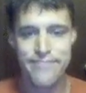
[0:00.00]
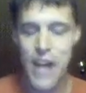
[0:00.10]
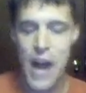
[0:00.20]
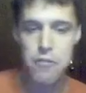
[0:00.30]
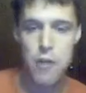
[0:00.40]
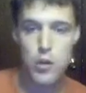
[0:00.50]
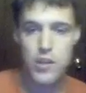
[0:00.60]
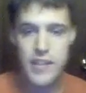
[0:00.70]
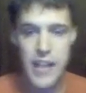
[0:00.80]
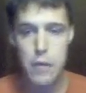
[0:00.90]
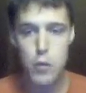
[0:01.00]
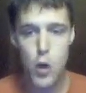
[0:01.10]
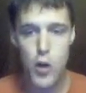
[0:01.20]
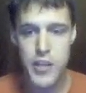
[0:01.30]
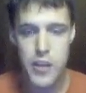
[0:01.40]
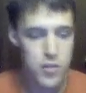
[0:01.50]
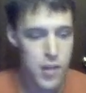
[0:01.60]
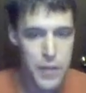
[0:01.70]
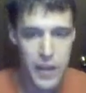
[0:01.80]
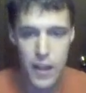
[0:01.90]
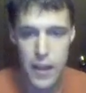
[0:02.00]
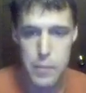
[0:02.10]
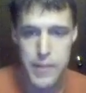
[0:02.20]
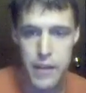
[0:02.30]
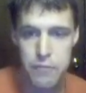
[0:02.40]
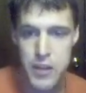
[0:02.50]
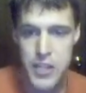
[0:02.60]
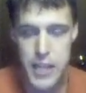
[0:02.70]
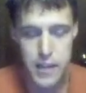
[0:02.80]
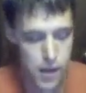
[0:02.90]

Hi folks, today we're going to do something a little bit different.